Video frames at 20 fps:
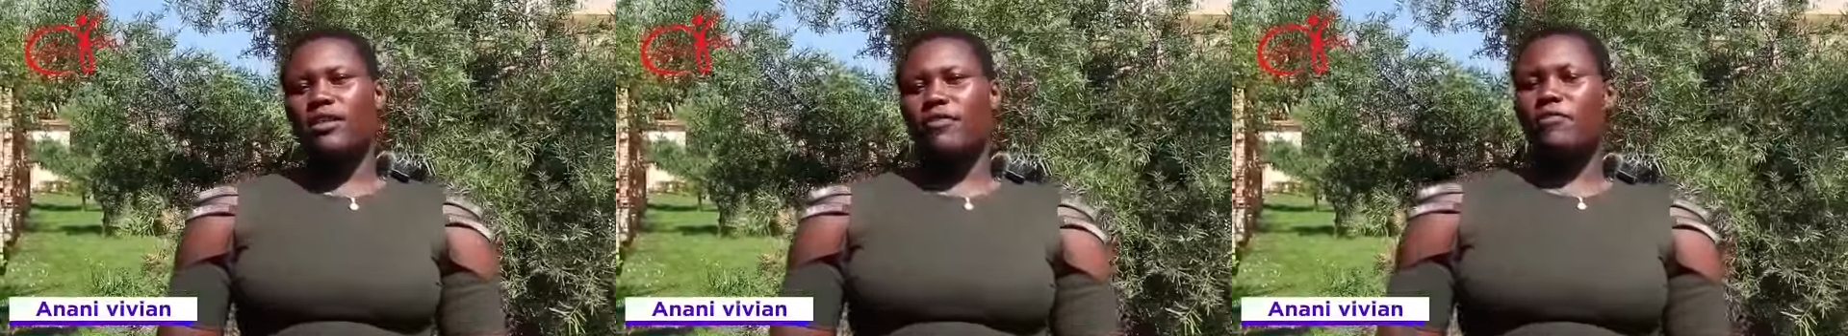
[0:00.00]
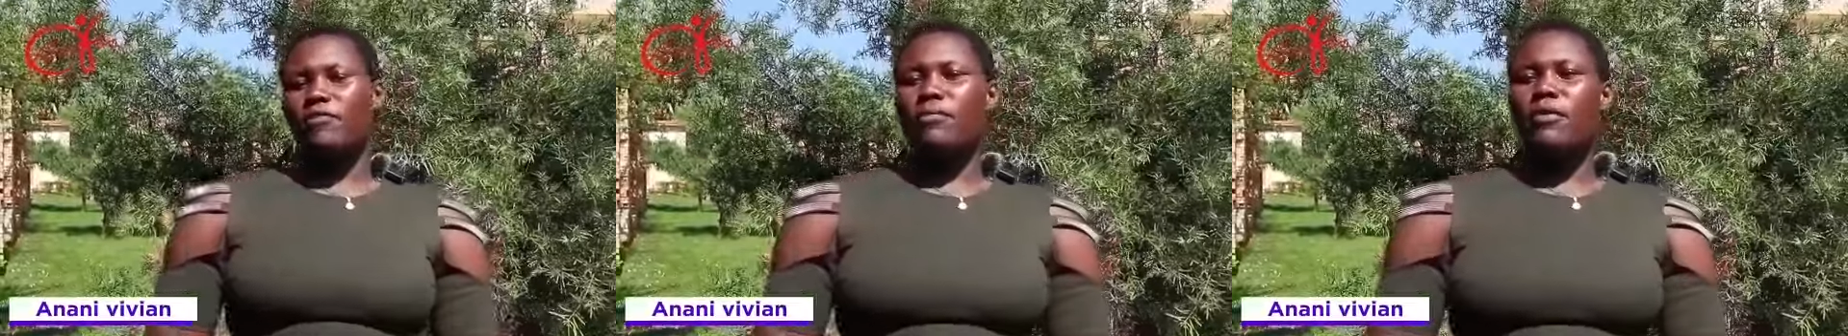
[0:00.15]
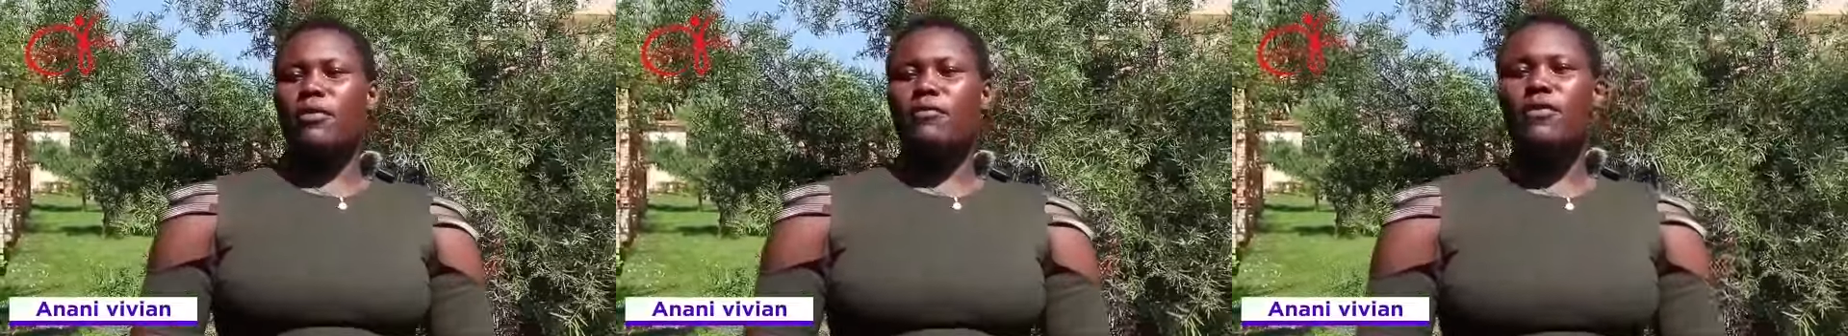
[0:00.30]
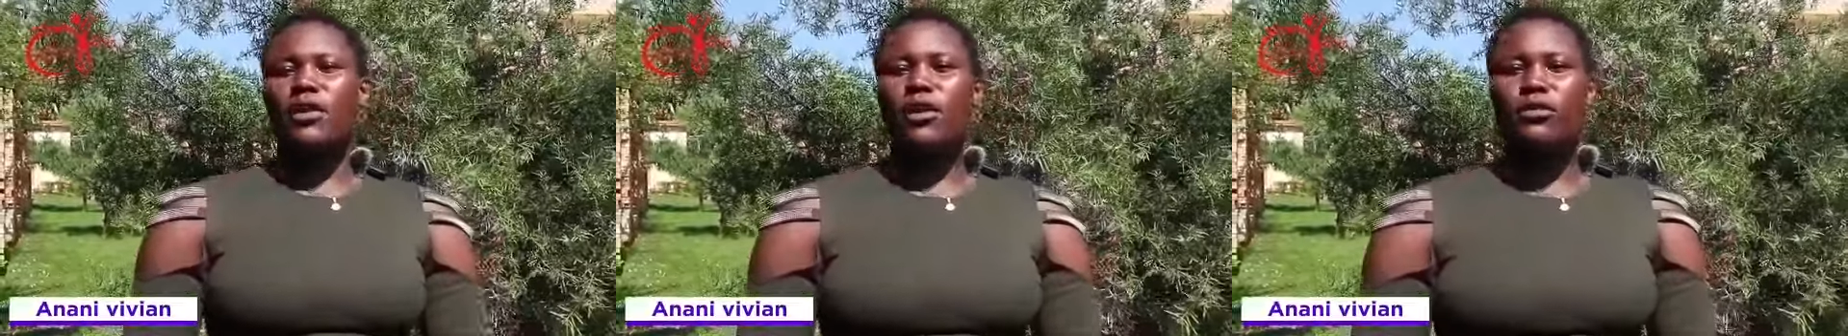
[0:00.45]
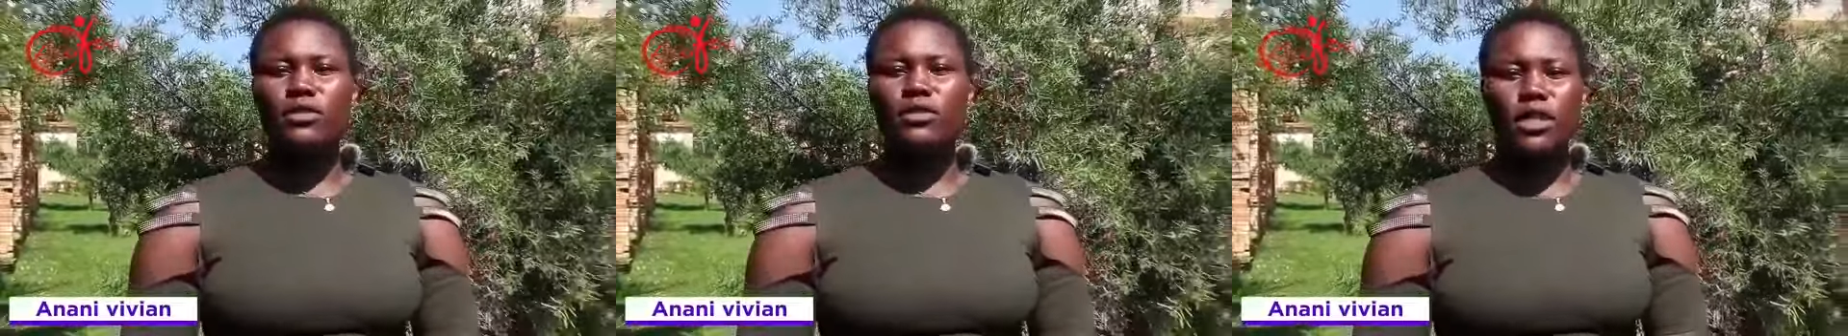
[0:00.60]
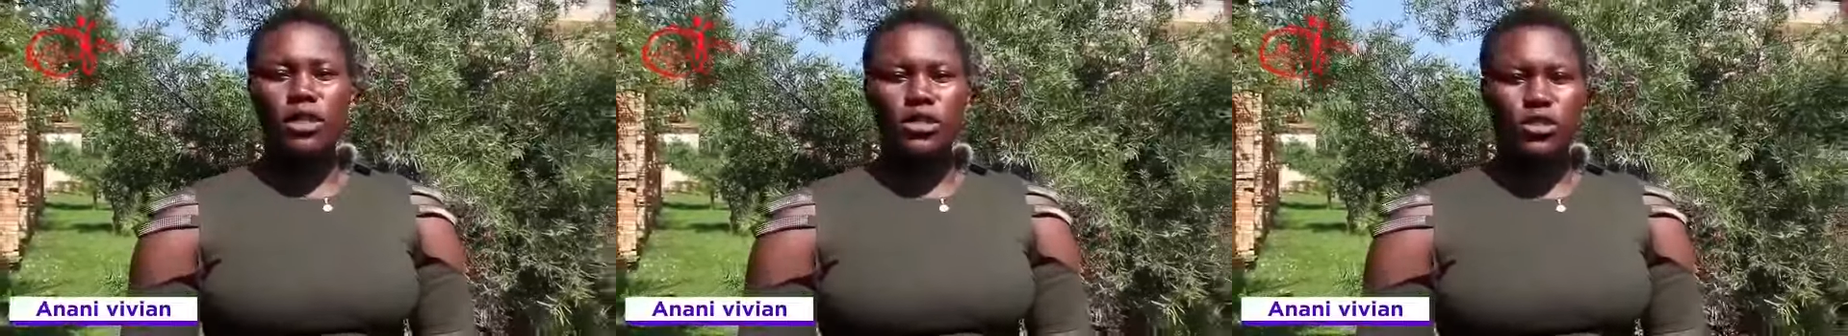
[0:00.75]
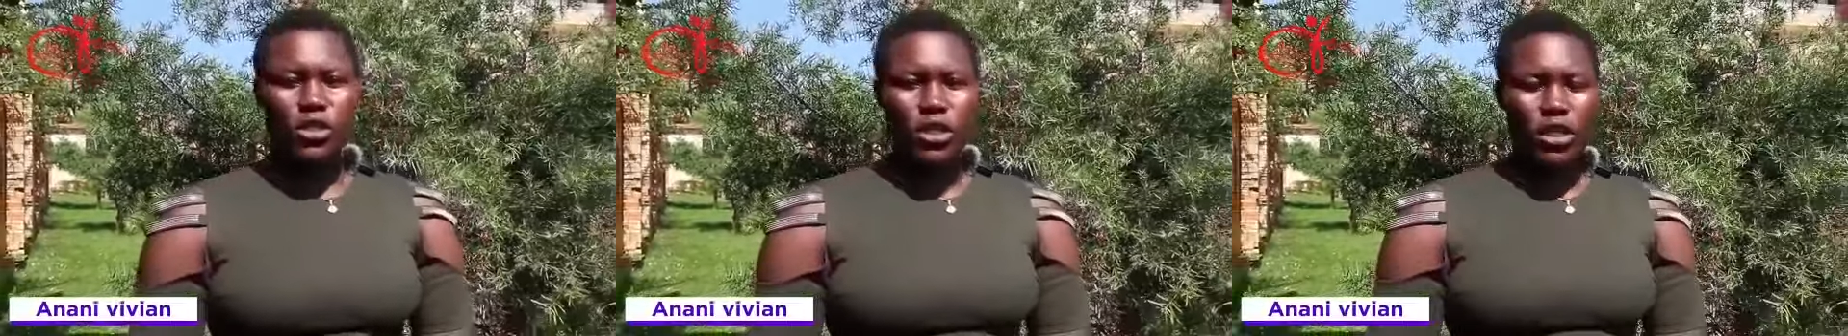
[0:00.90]
Senfuma
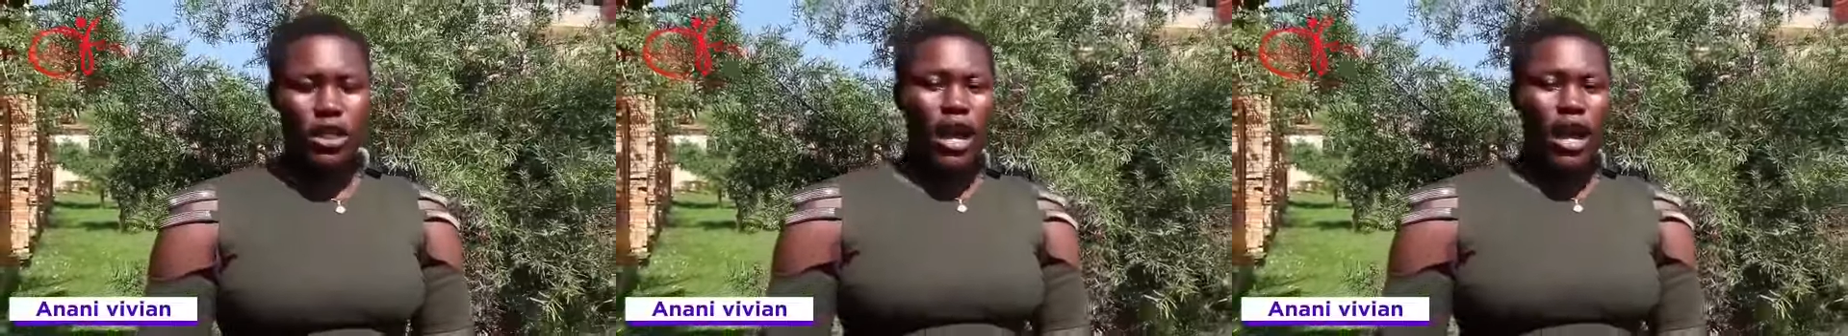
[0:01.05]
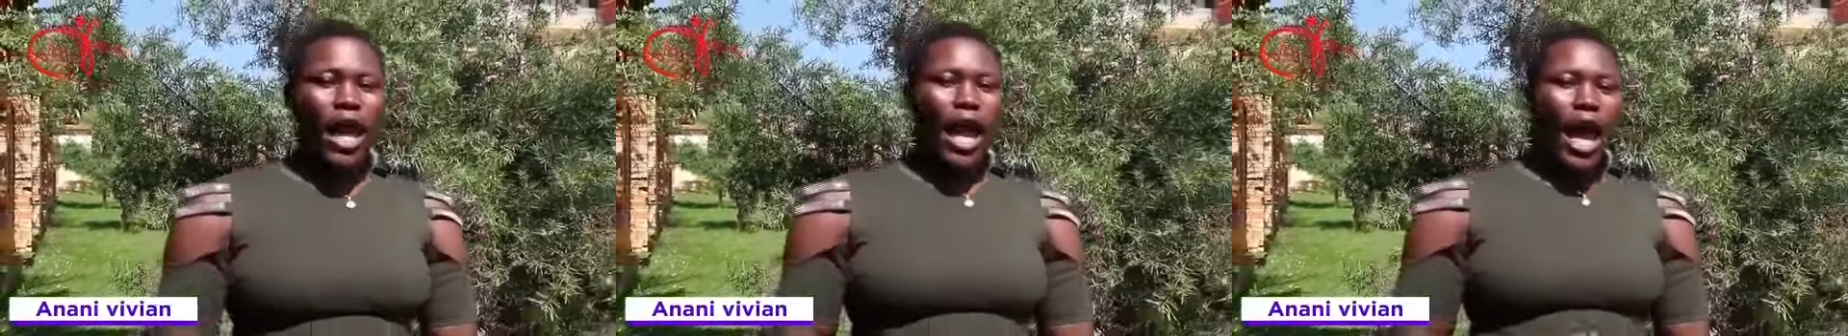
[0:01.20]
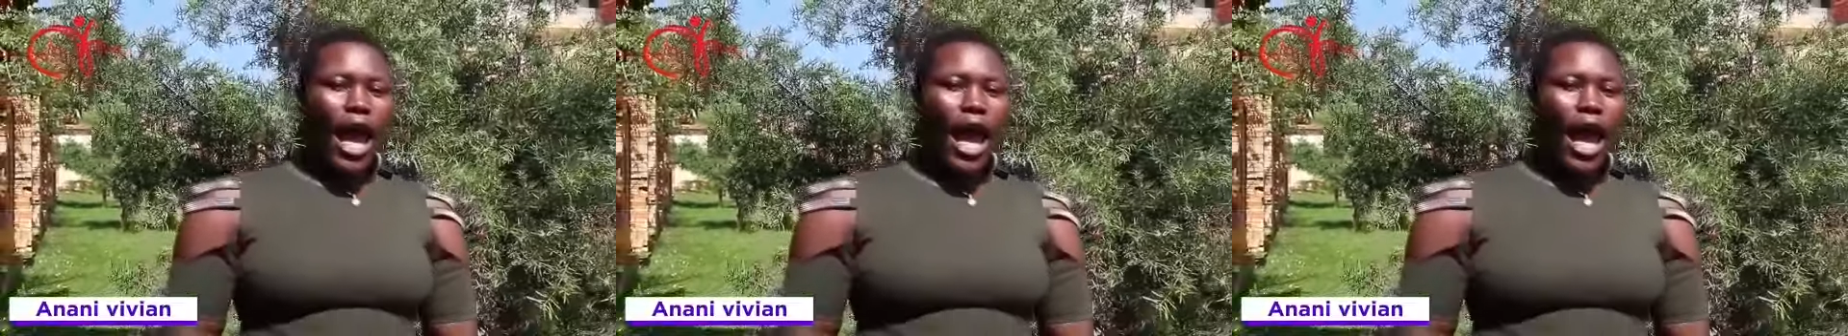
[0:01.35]
Foundation.